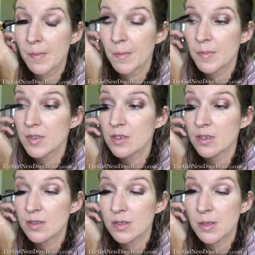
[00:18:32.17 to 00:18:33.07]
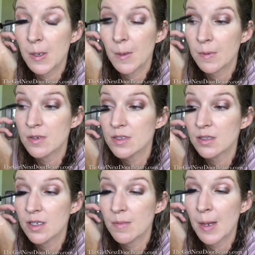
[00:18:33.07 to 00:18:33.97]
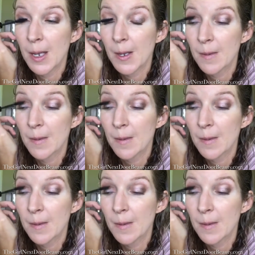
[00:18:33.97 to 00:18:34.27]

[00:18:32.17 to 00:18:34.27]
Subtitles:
so you can see the difference that they make.